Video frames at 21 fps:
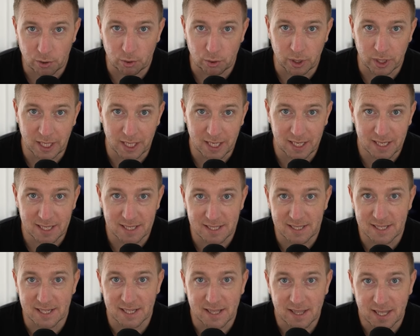or
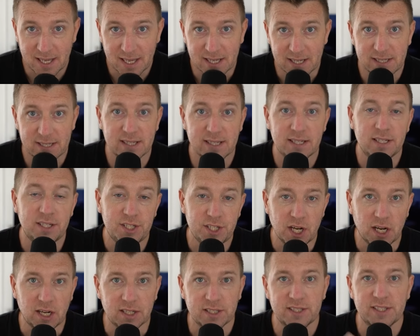is this
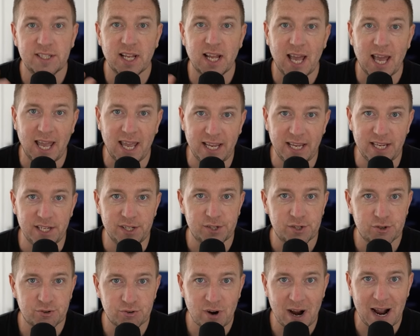just a
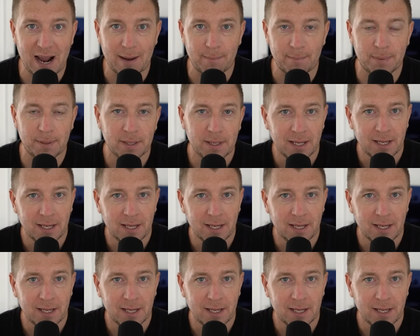trap?